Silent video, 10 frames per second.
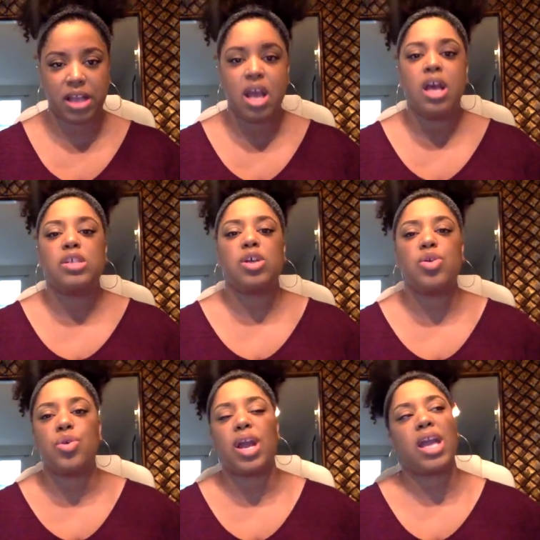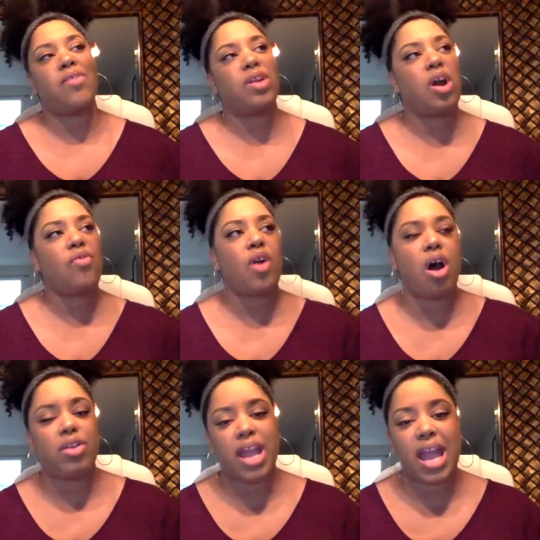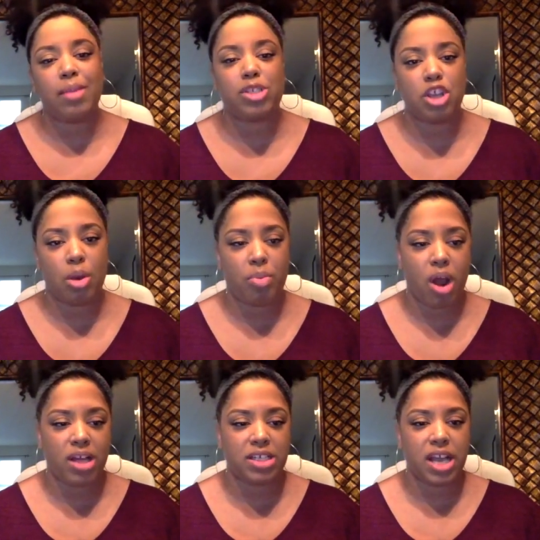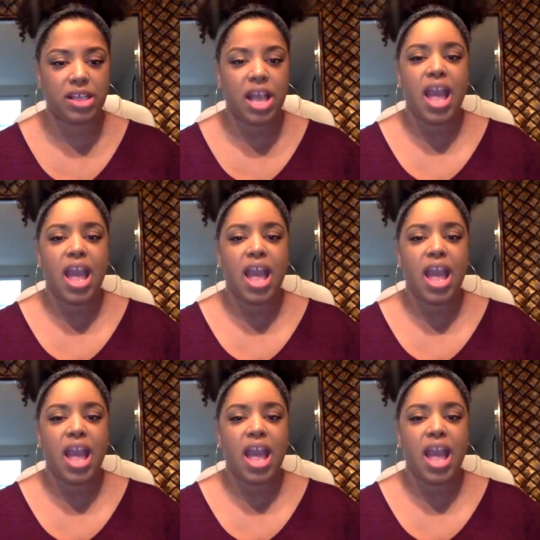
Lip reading: So you can give an overall name to your project,